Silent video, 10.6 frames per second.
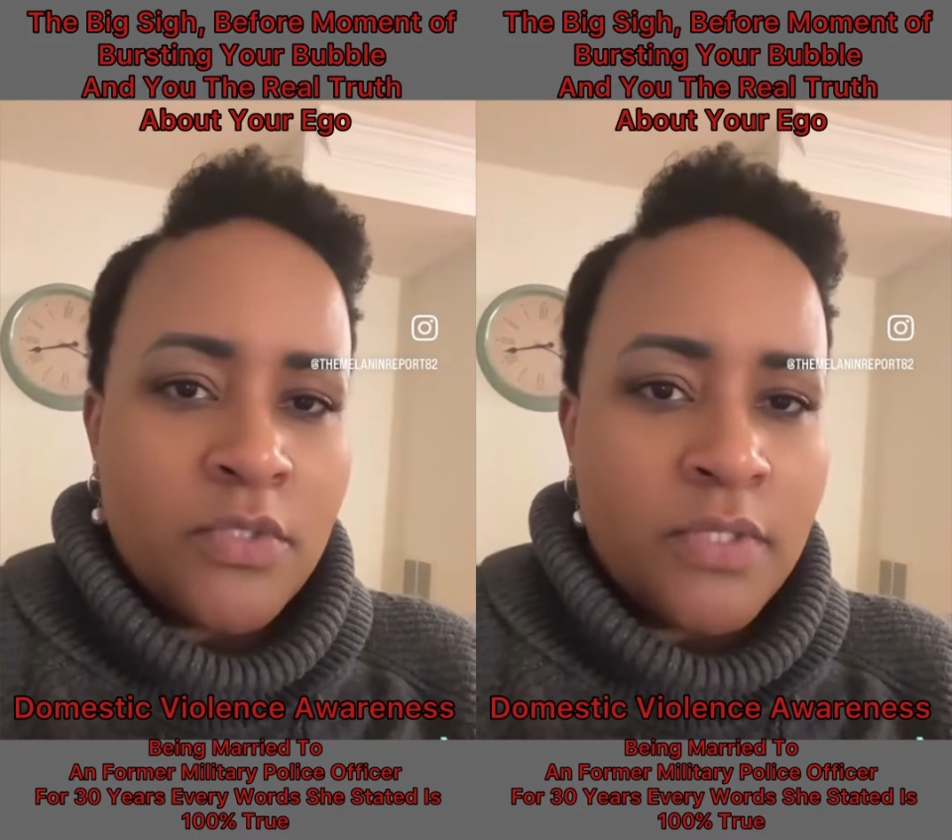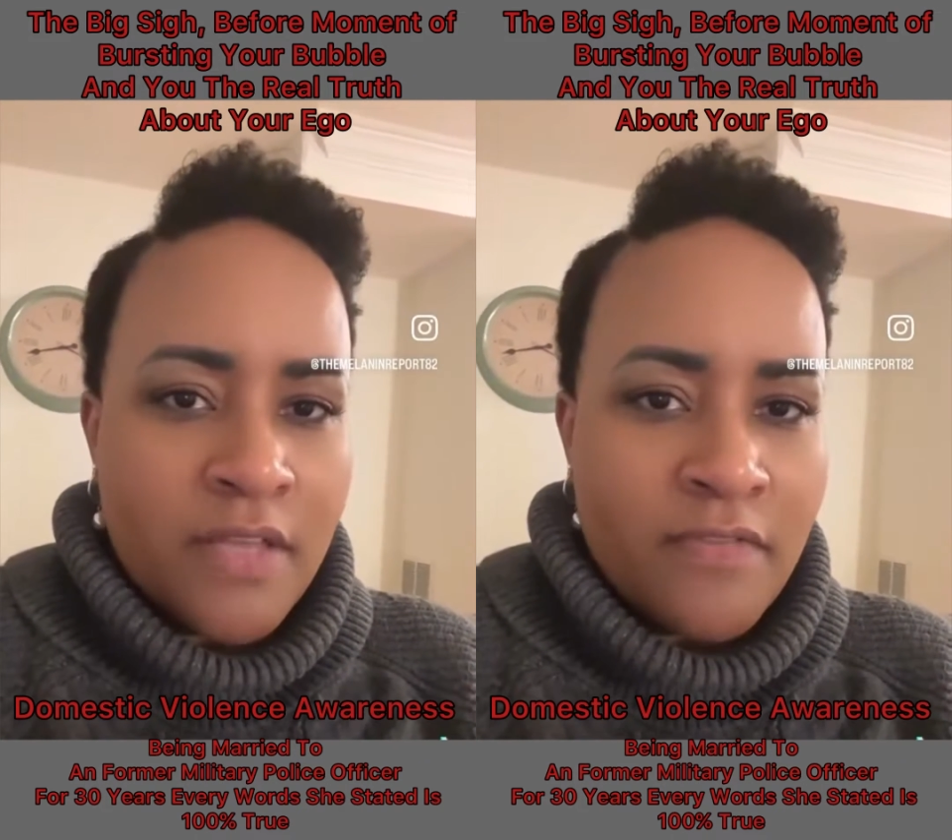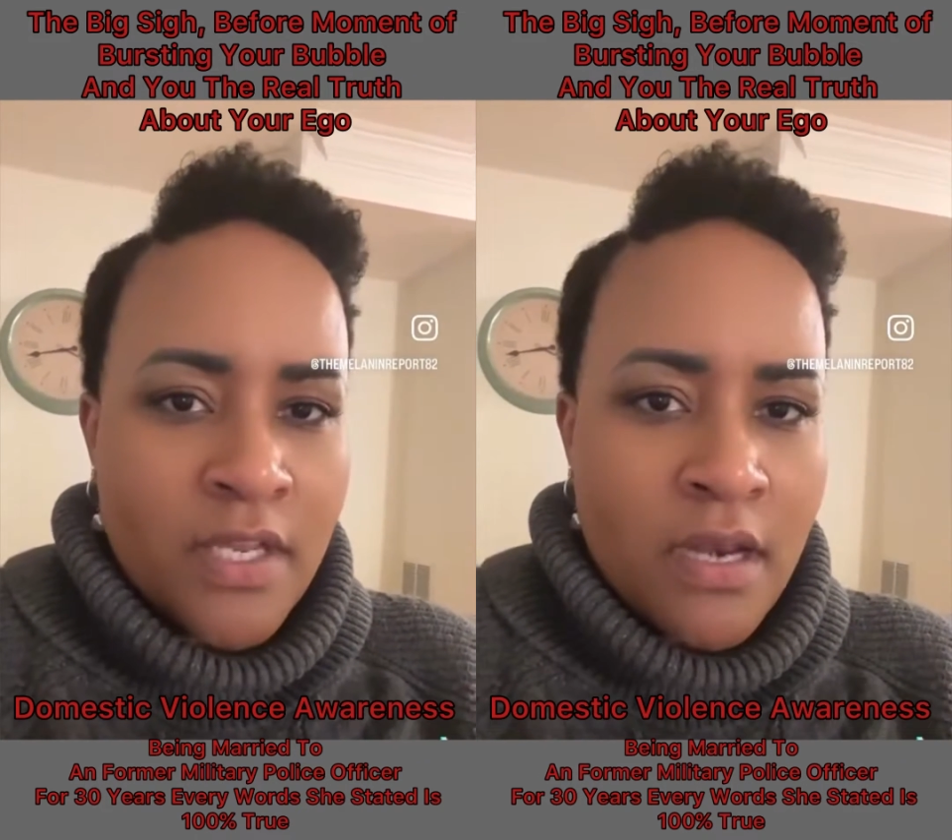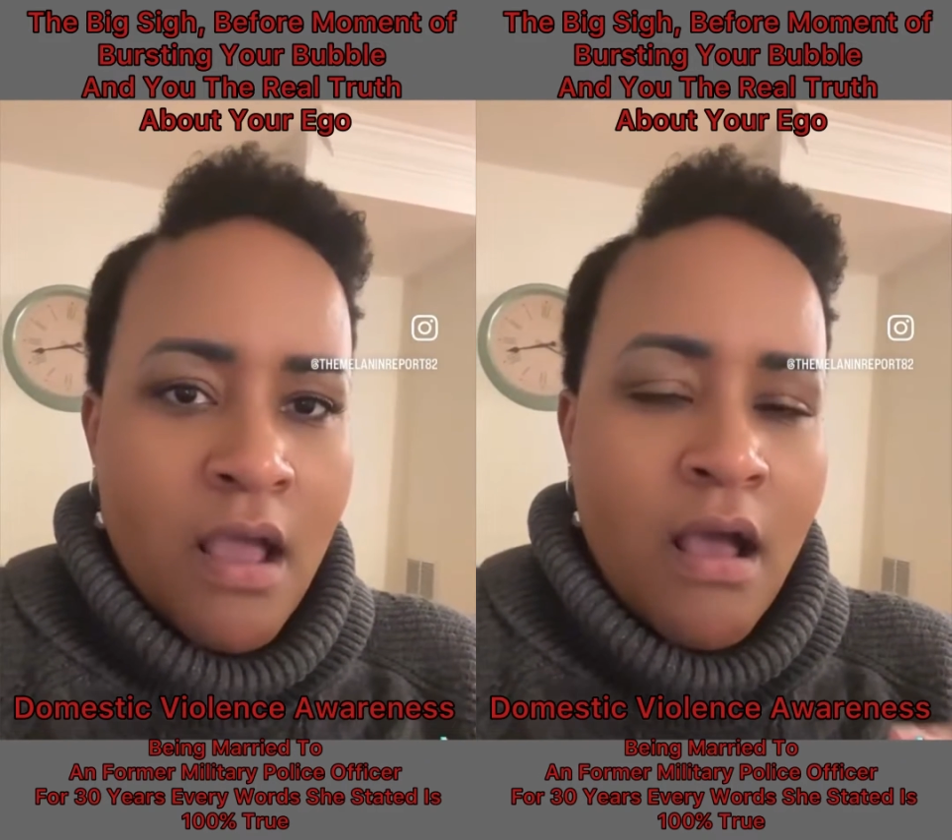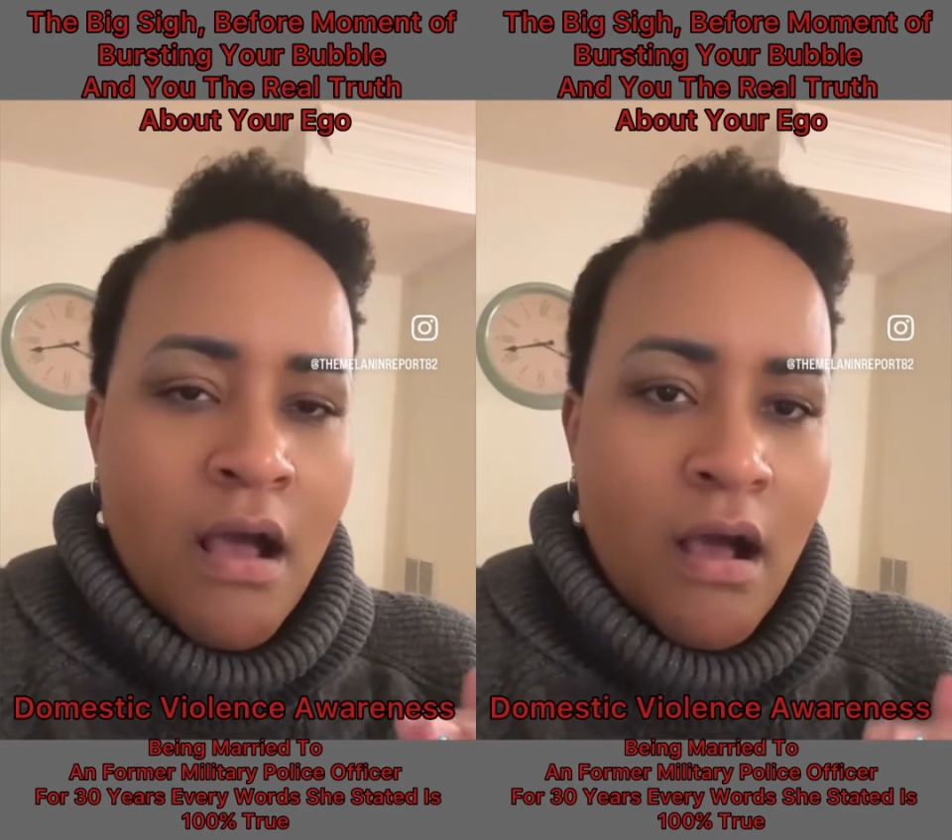you live in
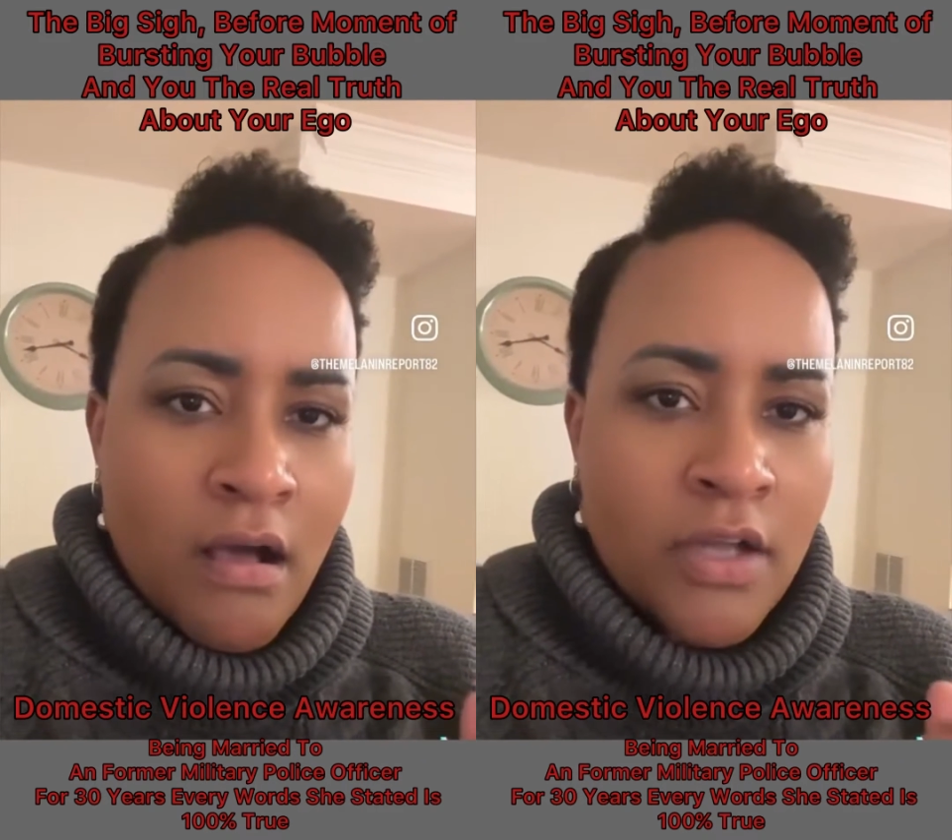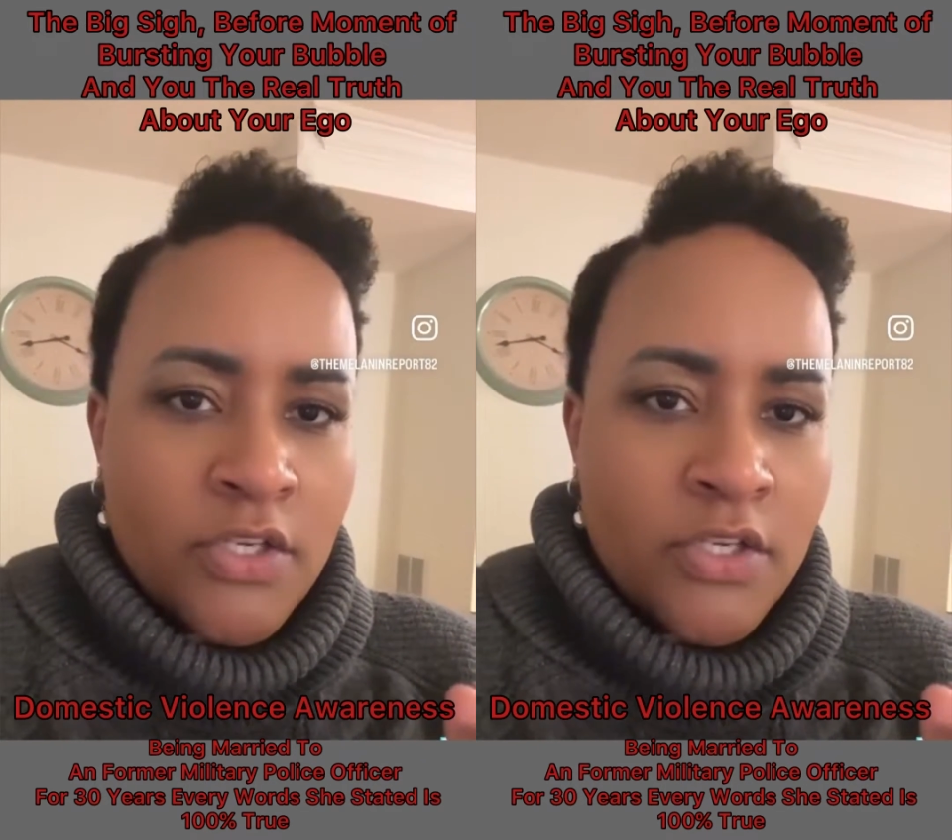on